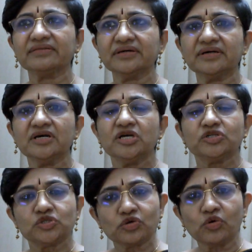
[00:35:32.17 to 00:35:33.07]
the
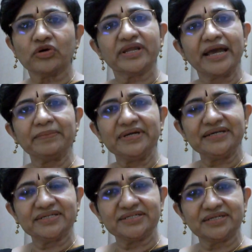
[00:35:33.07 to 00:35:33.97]
stroke
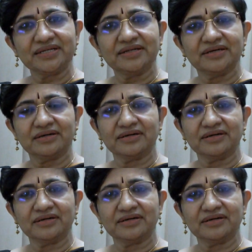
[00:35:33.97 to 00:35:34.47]
rehabilitation